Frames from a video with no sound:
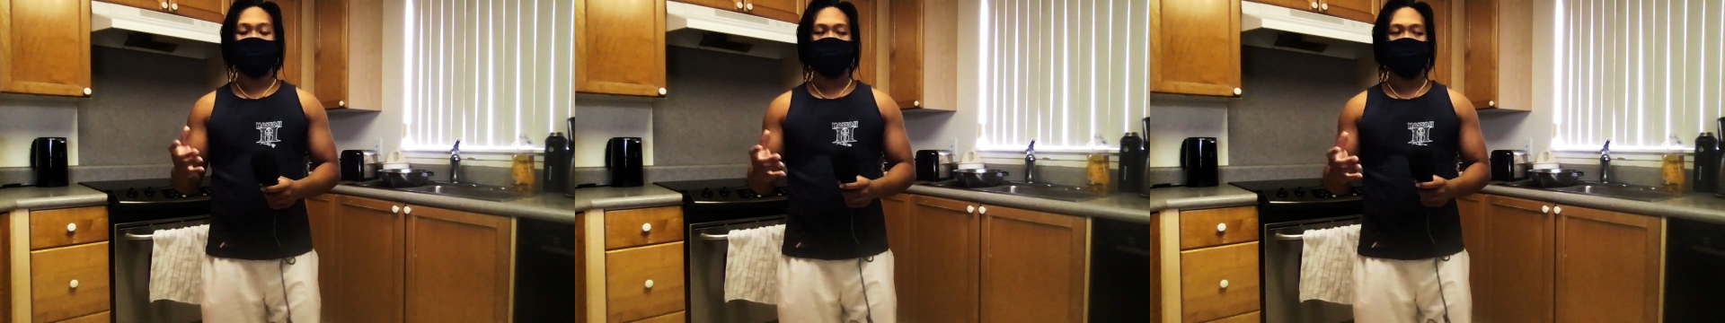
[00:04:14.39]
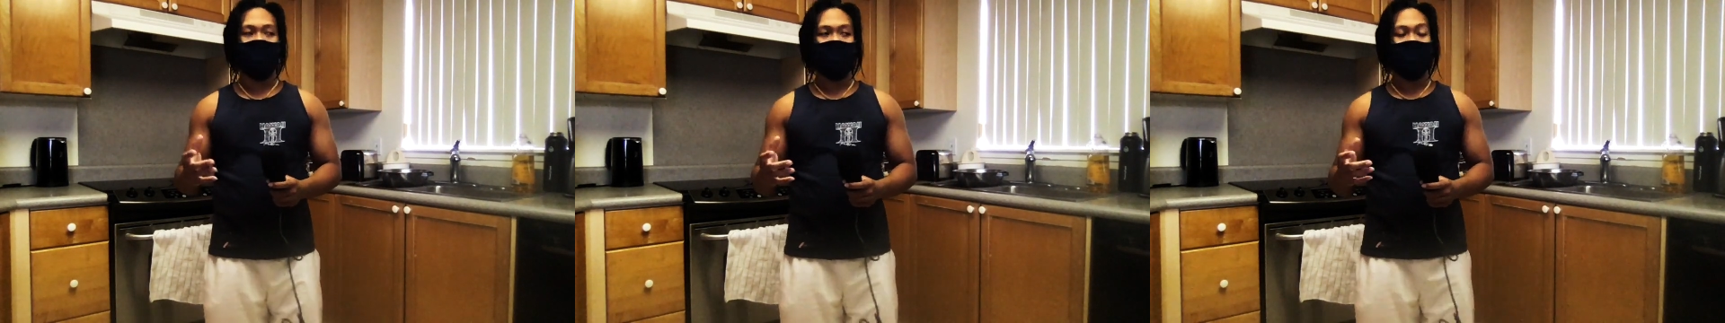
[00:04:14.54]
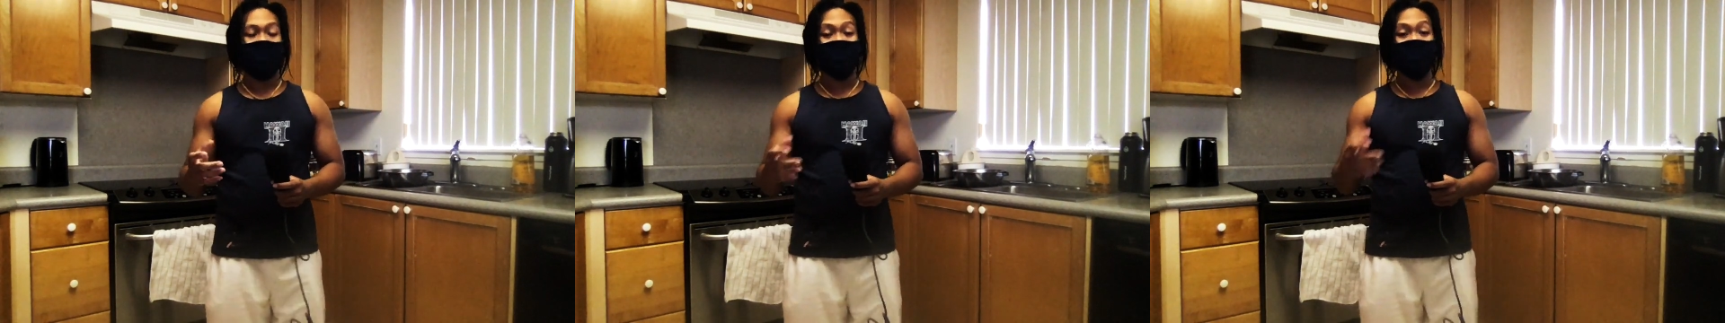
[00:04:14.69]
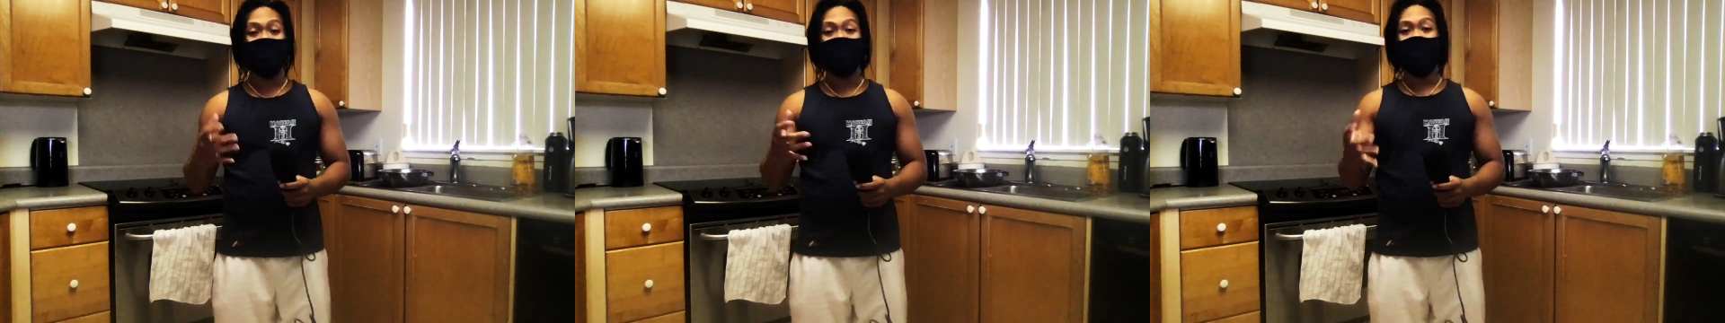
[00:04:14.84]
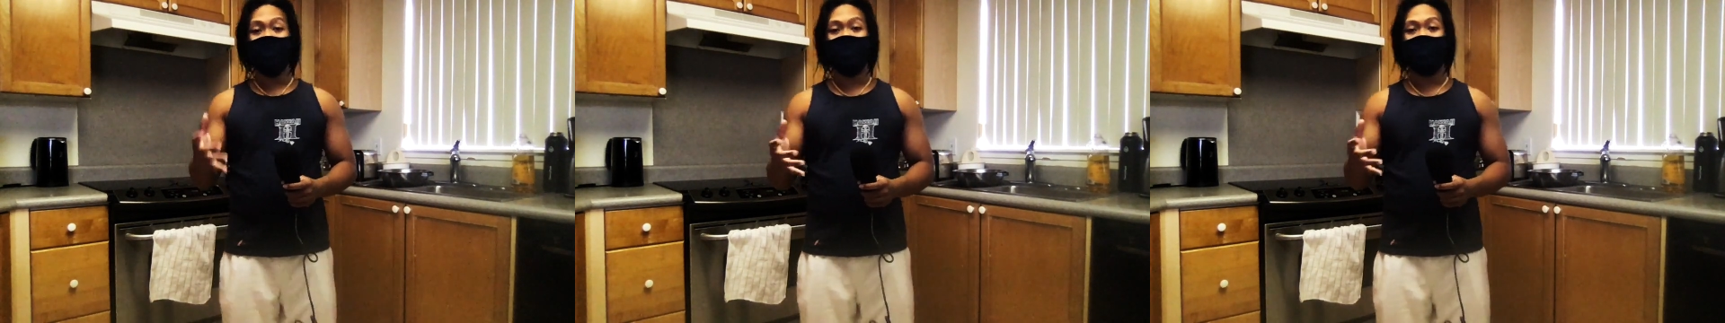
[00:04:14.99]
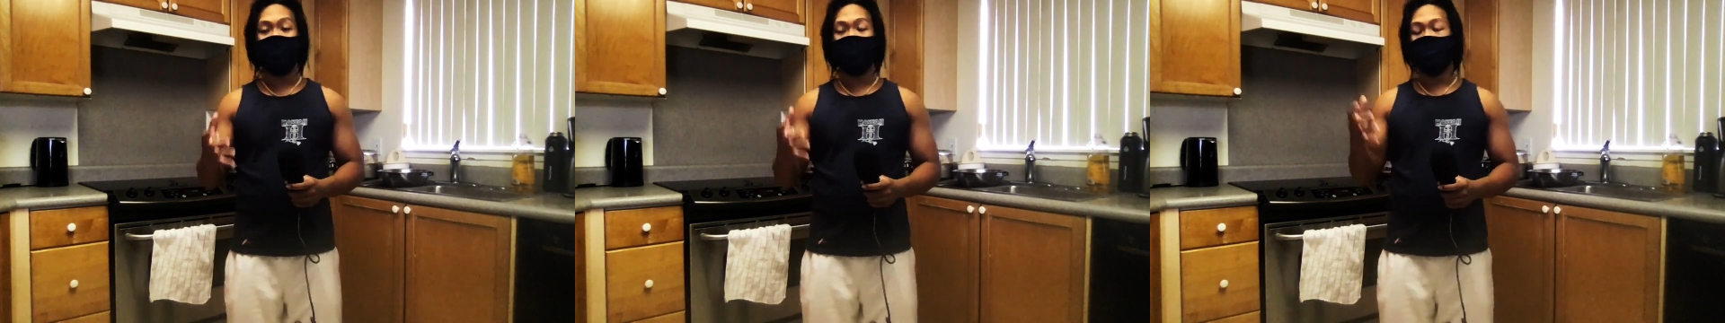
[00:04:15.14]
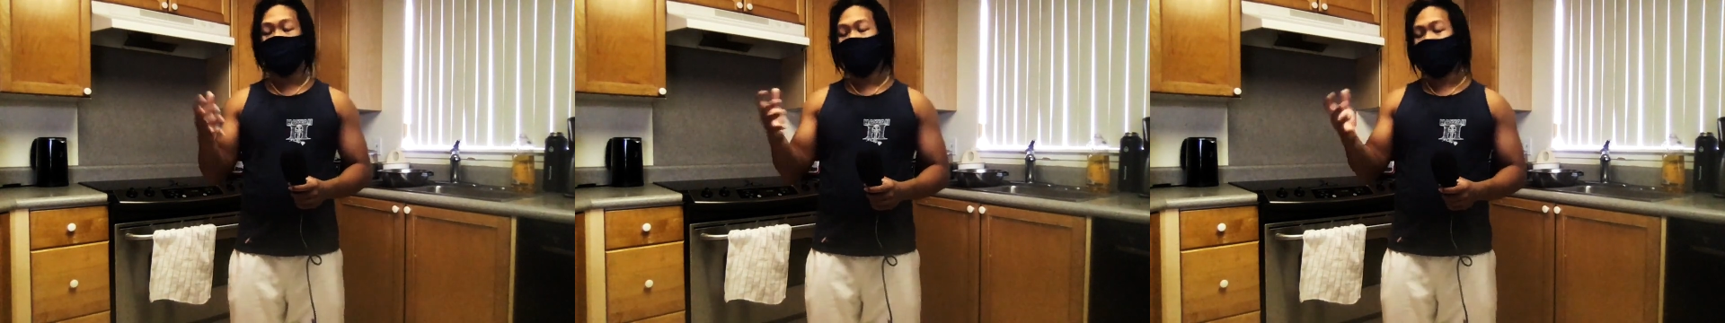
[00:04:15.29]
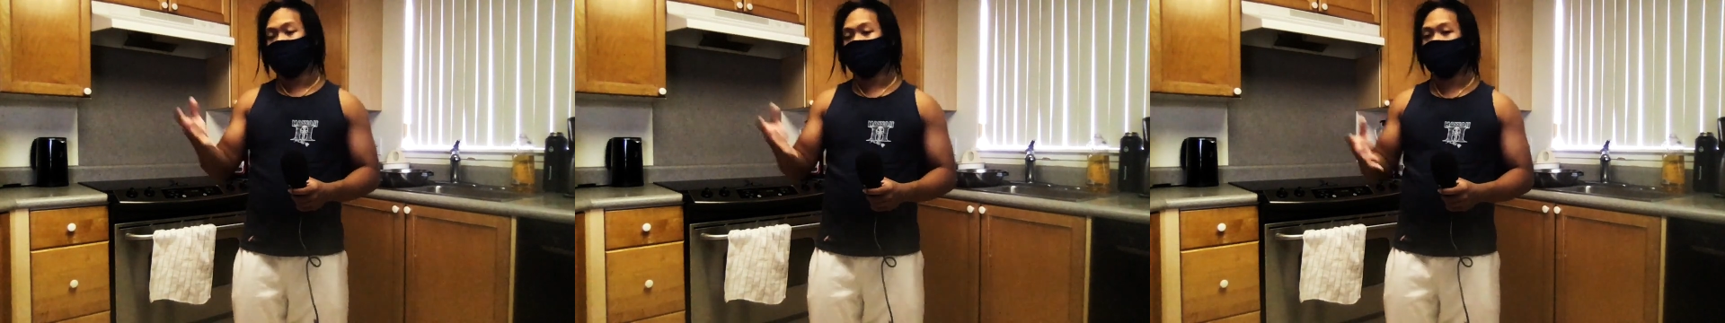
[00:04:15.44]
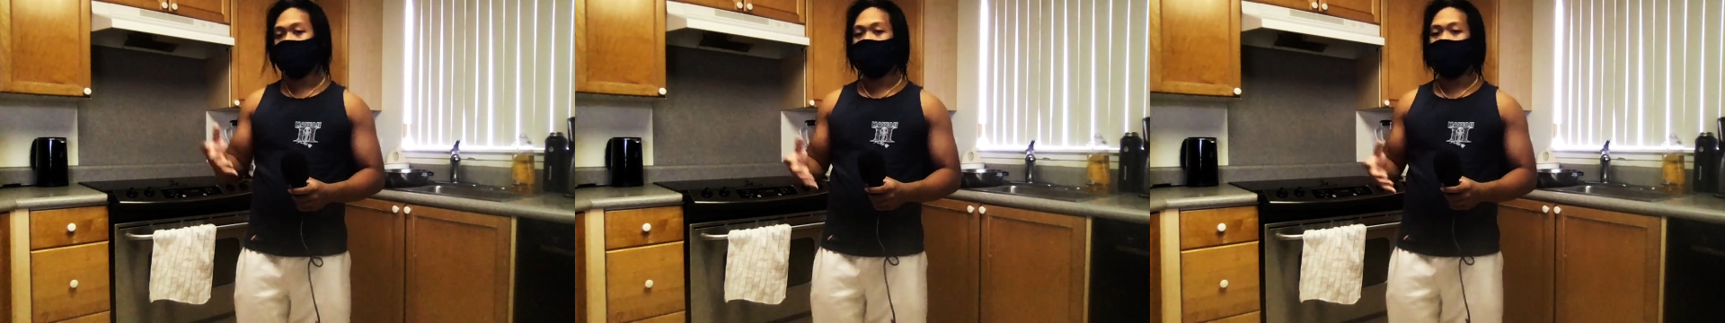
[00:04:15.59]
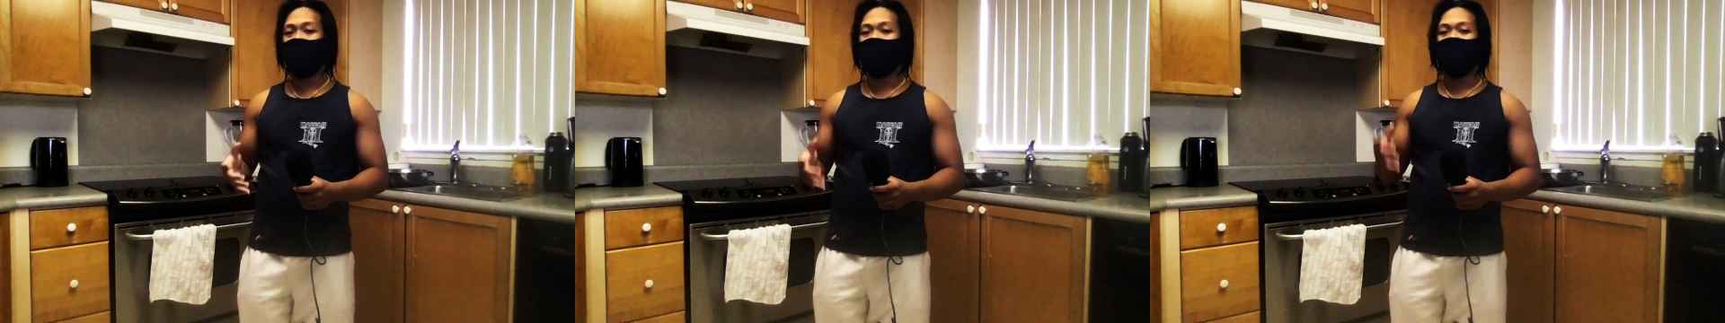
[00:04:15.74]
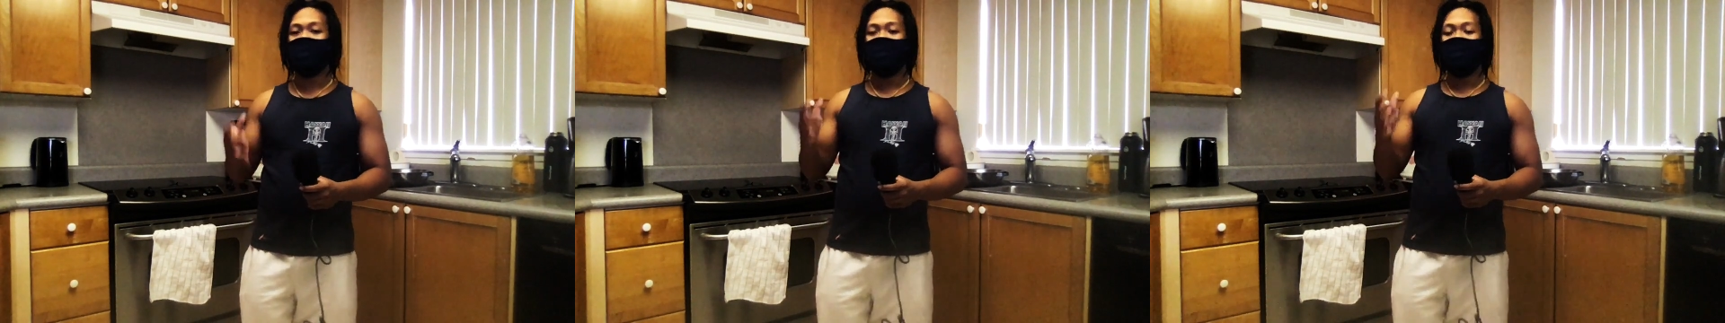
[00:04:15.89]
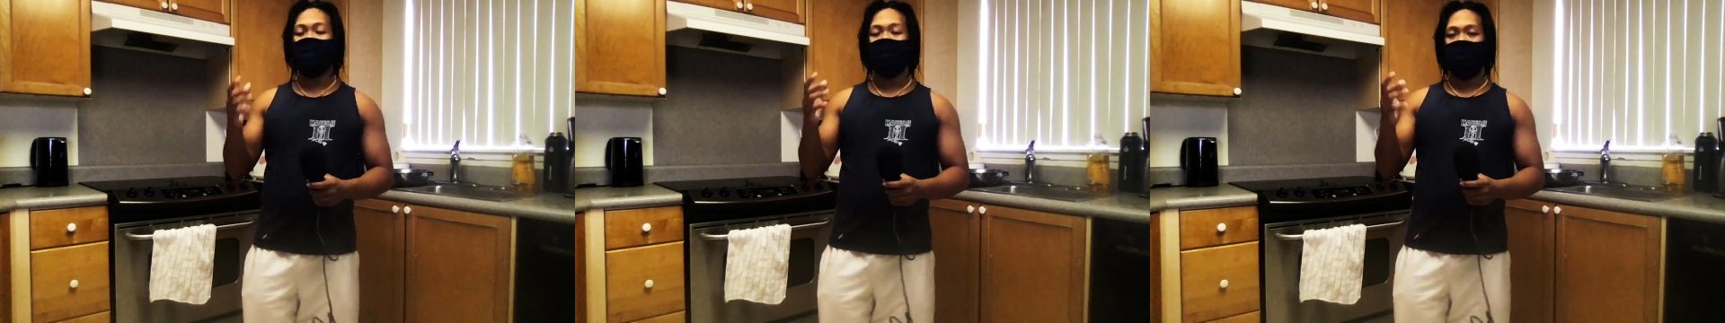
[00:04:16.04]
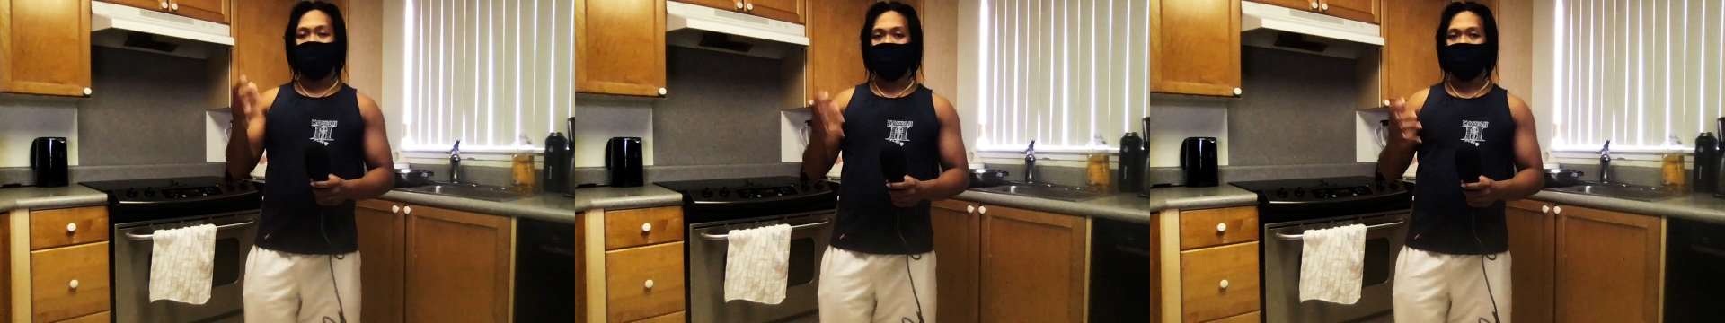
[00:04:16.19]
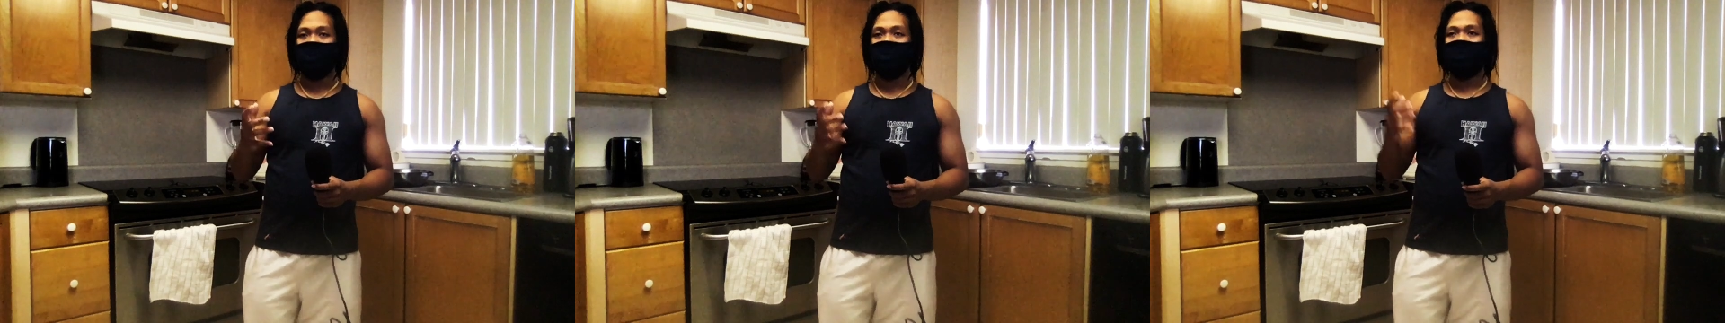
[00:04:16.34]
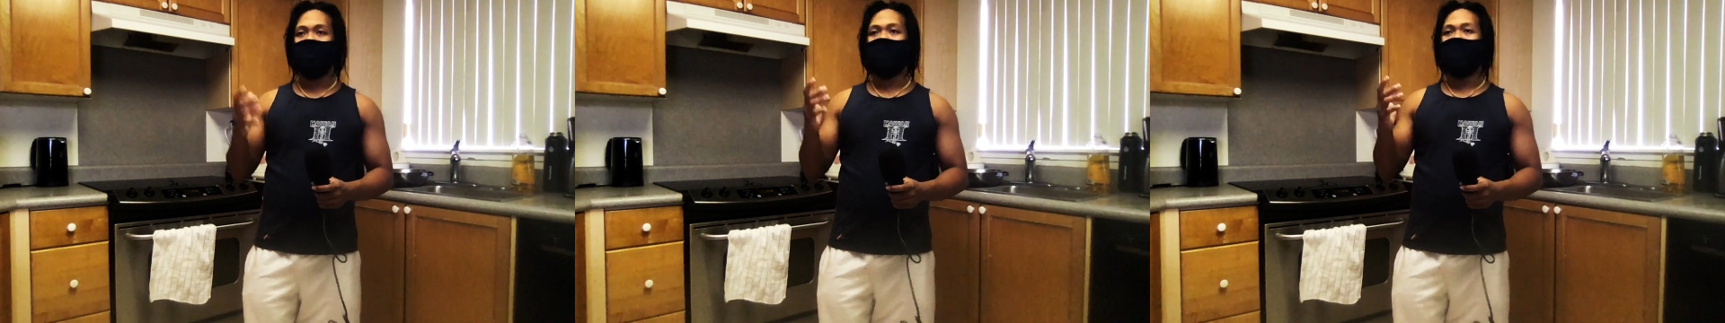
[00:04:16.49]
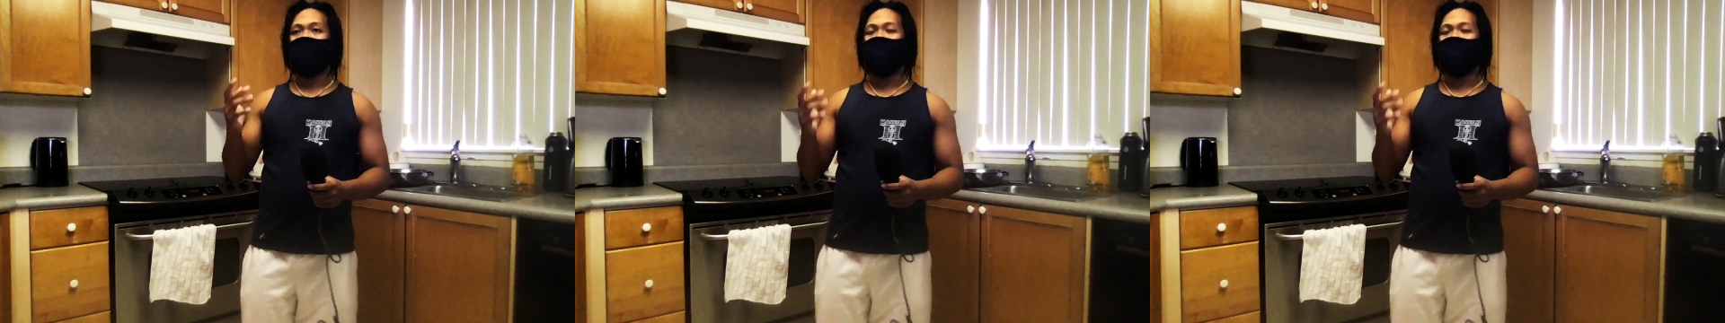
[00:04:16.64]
And that's Sunday. Every week on Sunday,